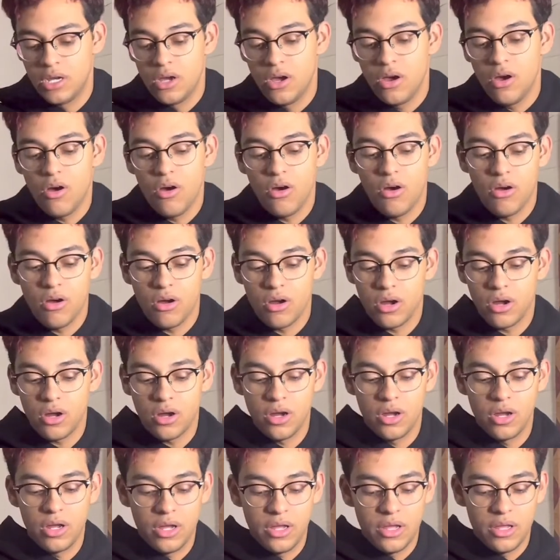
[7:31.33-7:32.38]
I
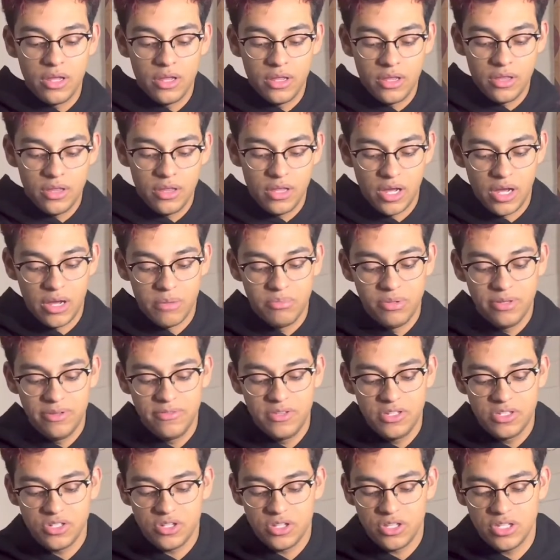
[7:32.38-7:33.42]
believe
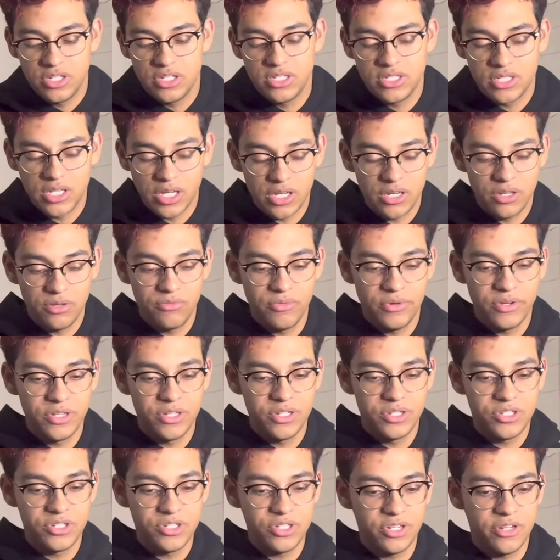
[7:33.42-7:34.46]
these are the second
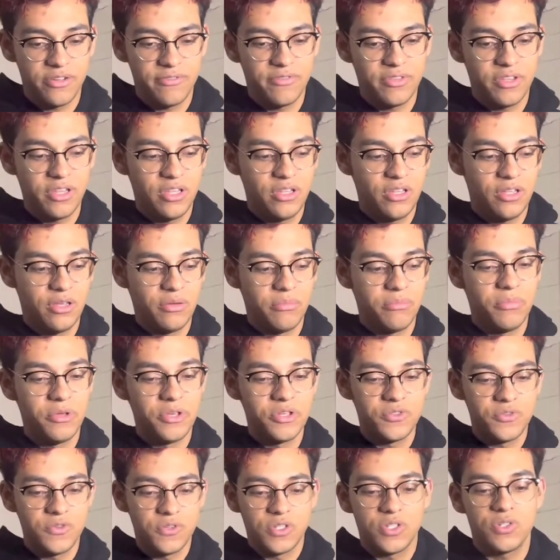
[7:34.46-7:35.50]
rendition of the
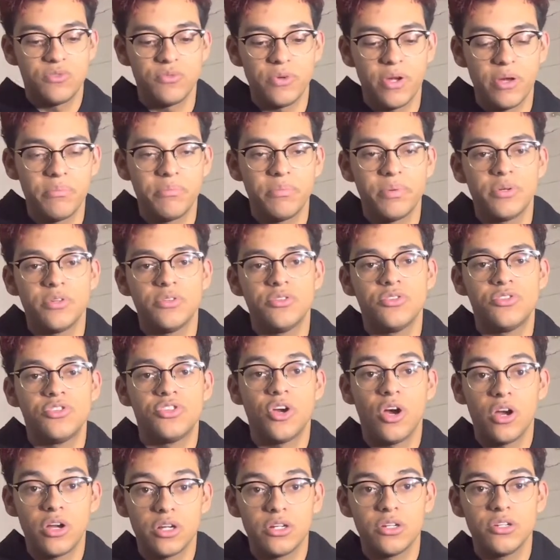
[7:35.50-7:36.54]
MSFTSrep
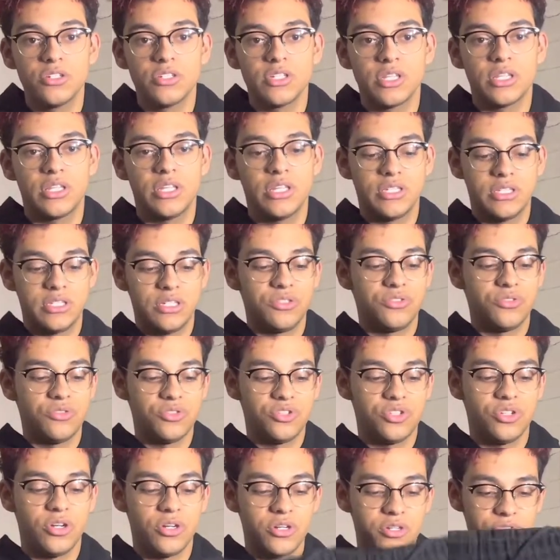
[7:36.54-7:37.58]
joggers, like the essential
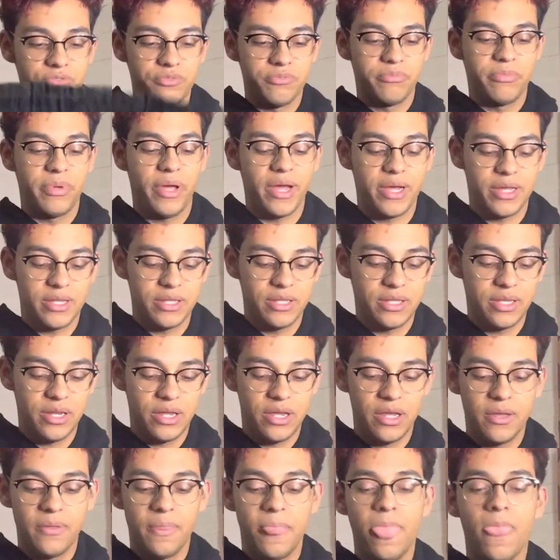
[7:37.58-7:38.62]
joggers from back in the
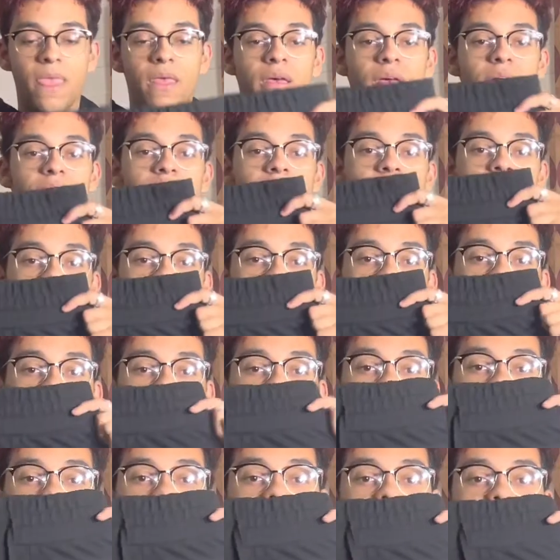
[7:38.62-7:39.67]
day. So
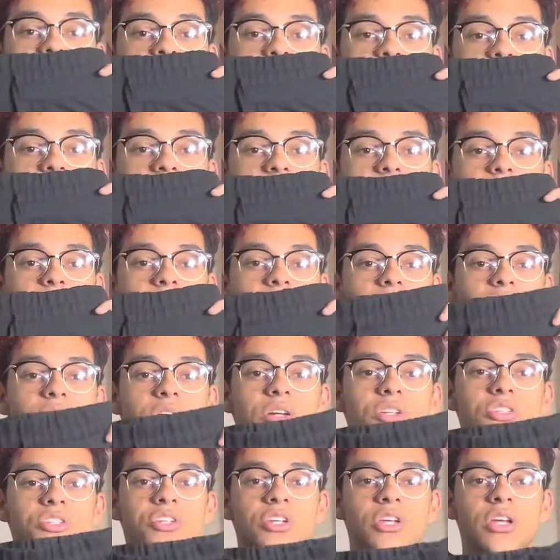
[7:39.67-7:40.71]
they do have a drop
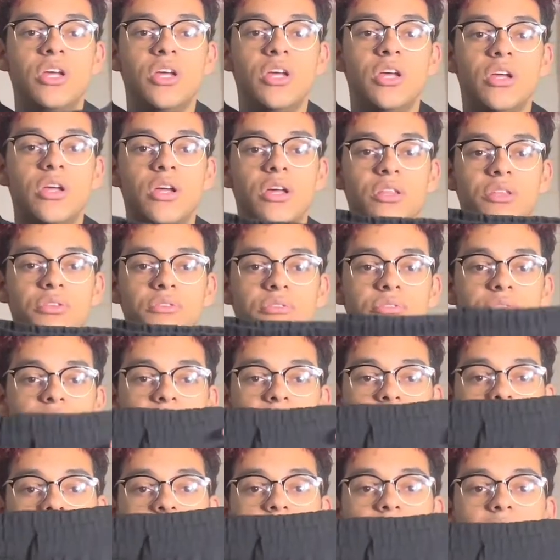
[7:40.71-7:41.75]
crotch, got the
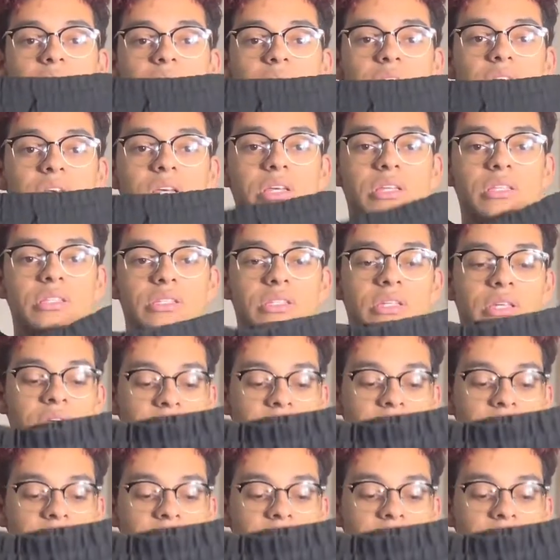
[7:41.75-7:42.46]
front pockets,